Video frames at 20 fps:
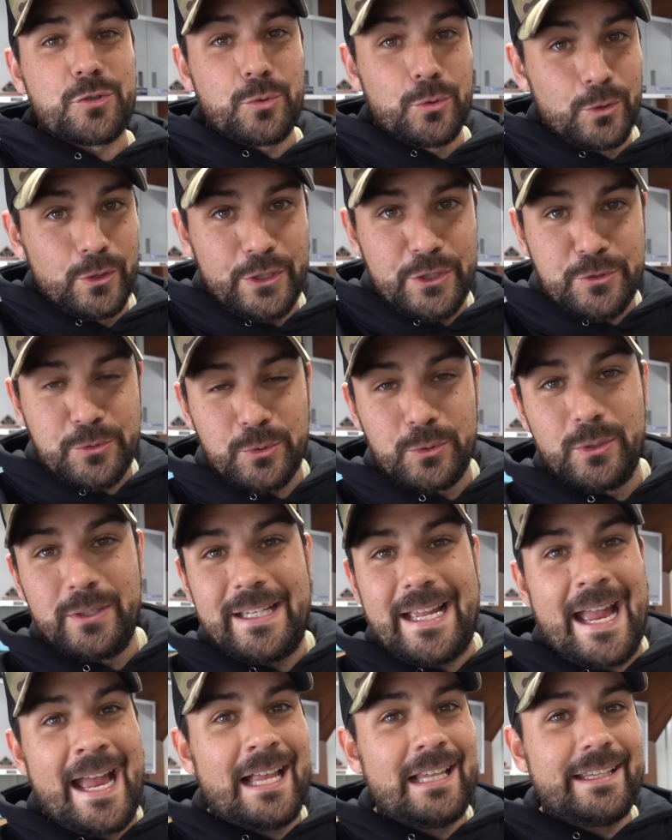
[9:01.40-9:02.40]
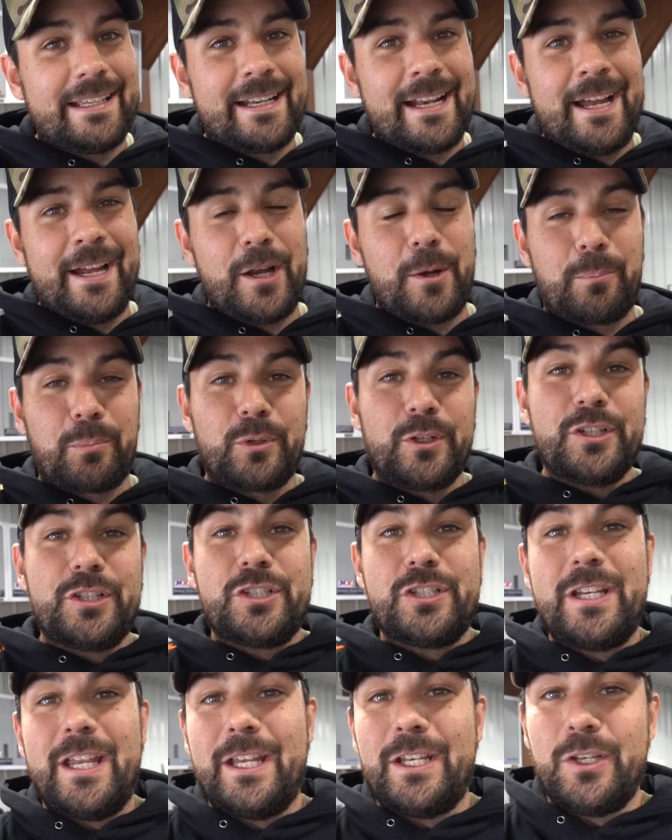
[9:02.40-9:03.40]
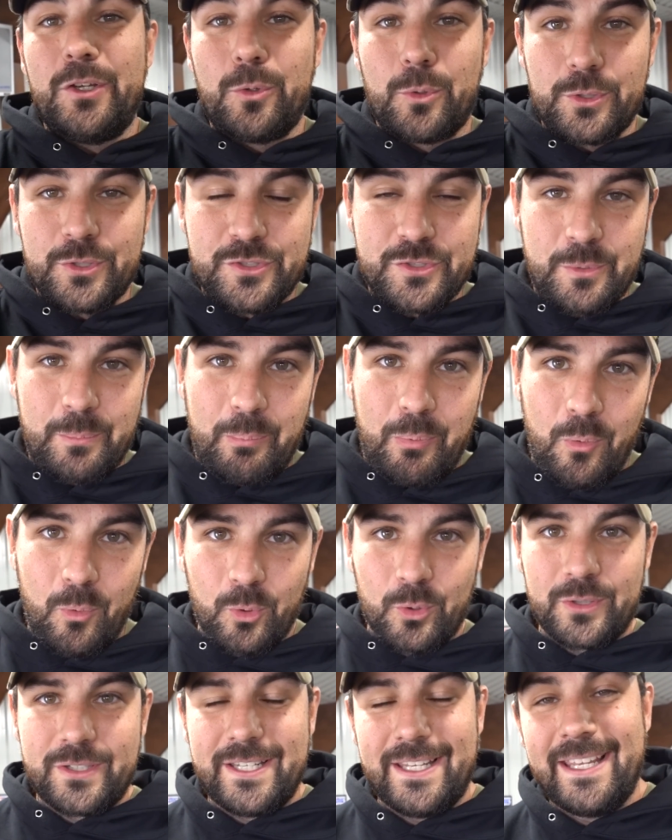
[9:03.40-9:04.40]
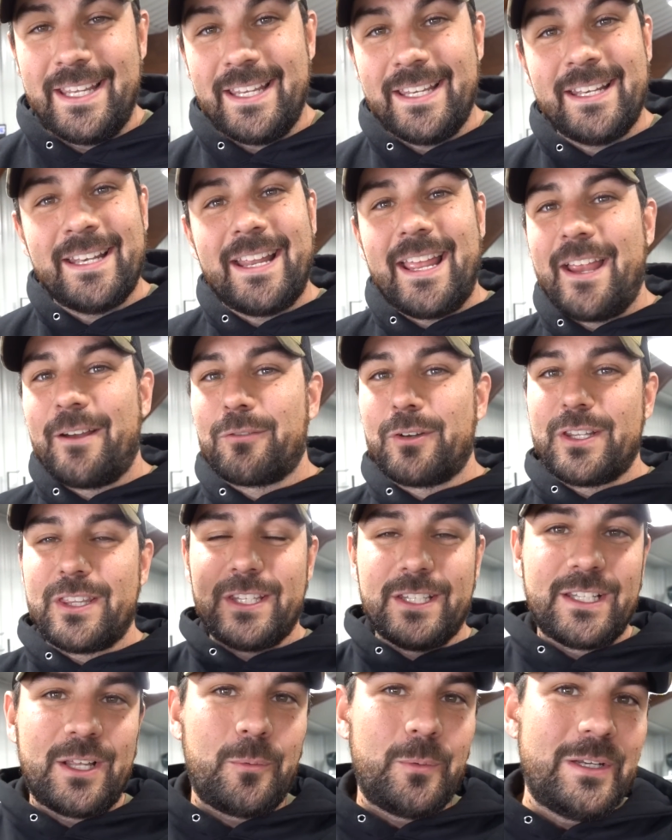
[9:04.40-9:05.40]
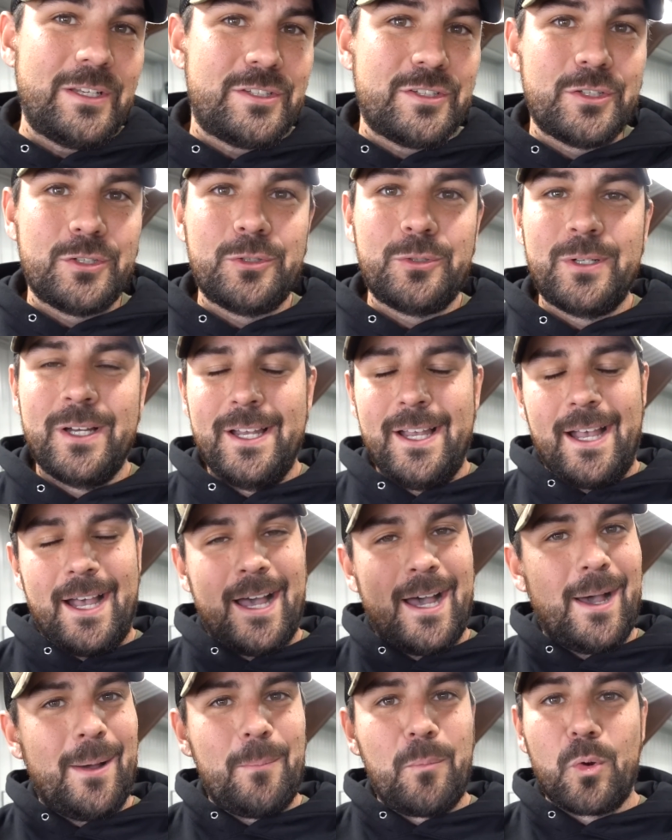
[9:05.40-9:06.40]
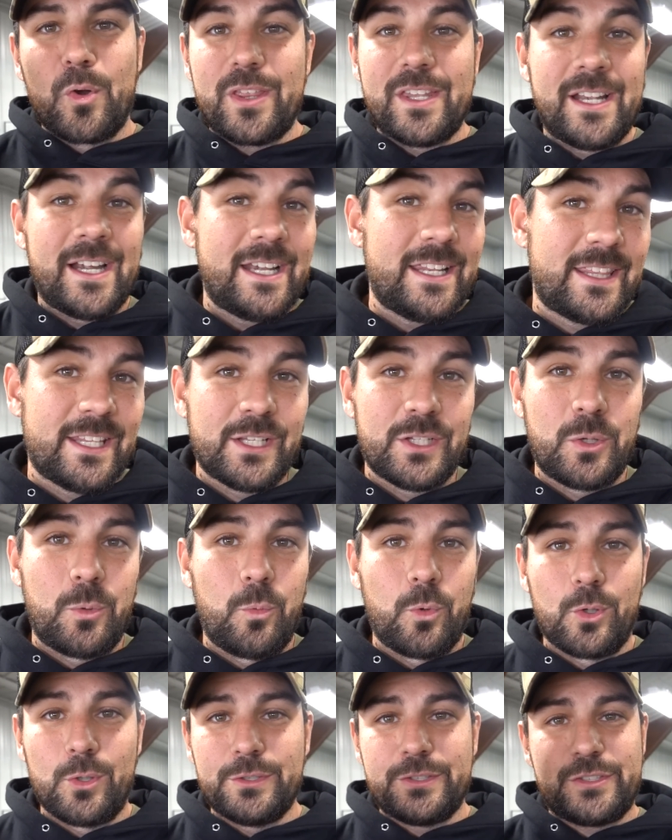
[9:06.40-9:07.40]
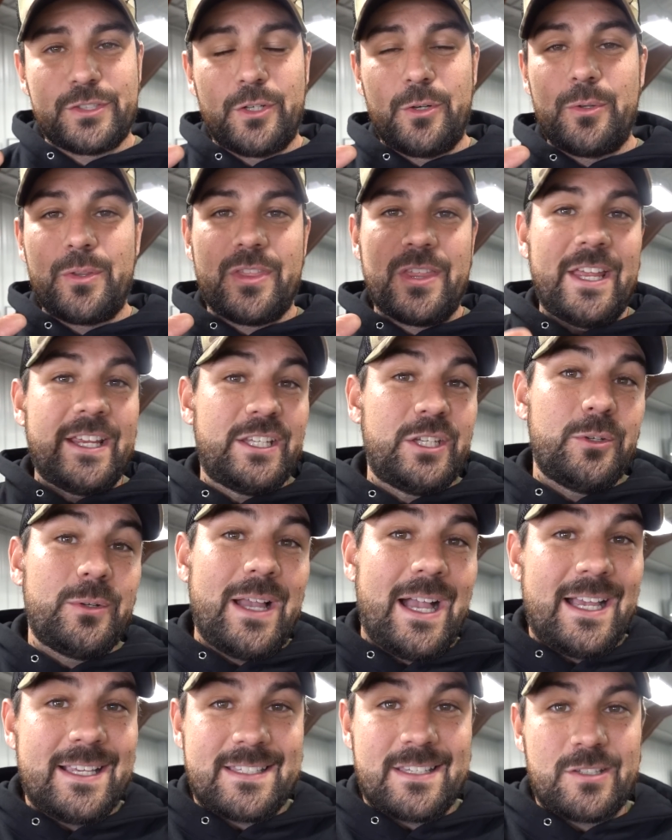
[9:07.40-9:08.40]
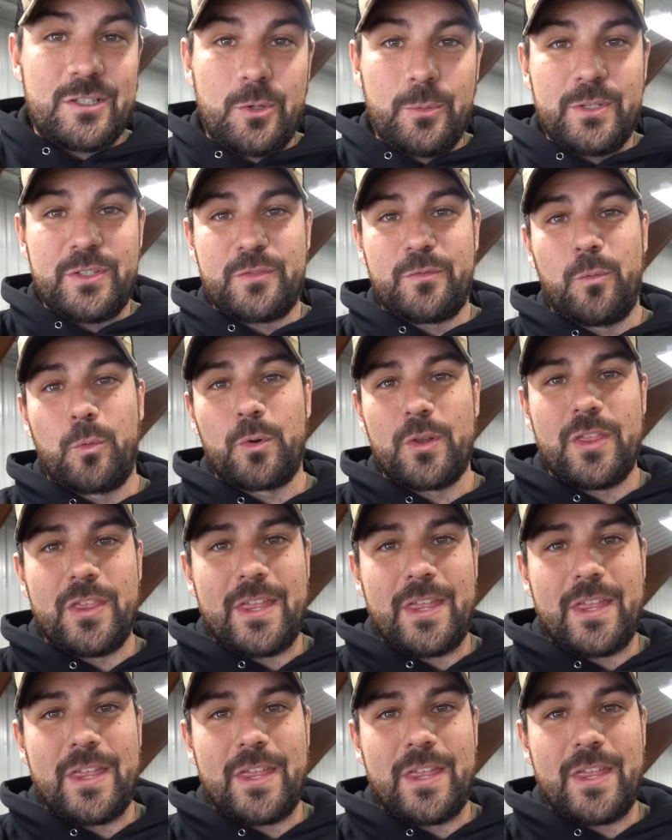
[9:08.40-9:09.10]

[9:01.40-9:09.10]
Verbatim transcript: truly truly, Allie and I appreciate your support in everything that we do uh, more than anything in the world. So thank you guys as always for